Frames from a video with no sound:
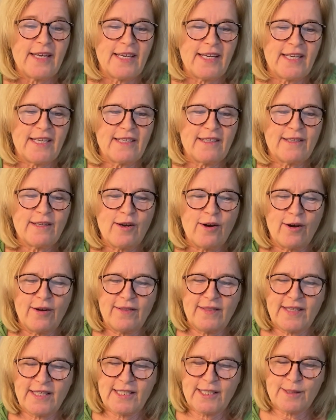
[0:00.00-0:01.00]
in
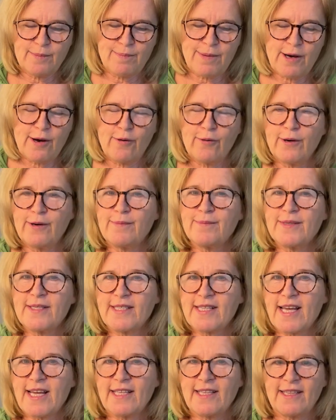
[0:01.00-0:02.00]
these poems
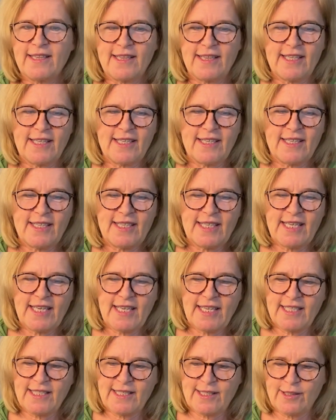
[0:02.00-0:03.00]
that the
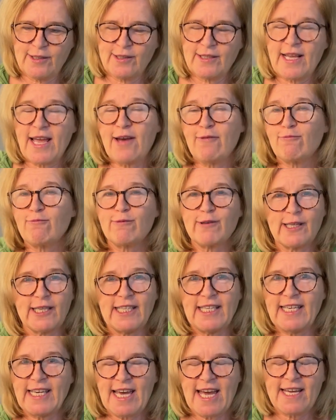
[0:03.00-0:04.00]
kids
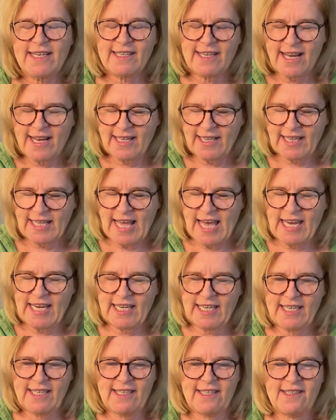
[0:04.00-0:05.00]
really get and
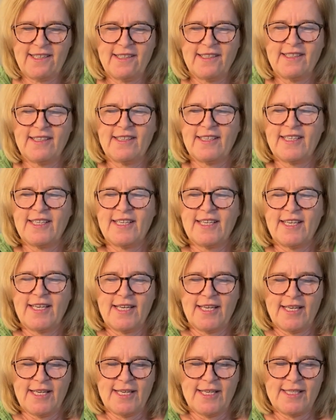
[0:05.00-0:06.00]
like.
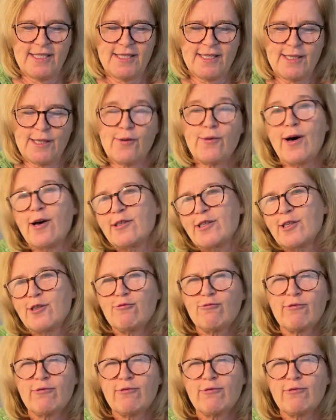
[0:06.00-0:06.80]
So I'll just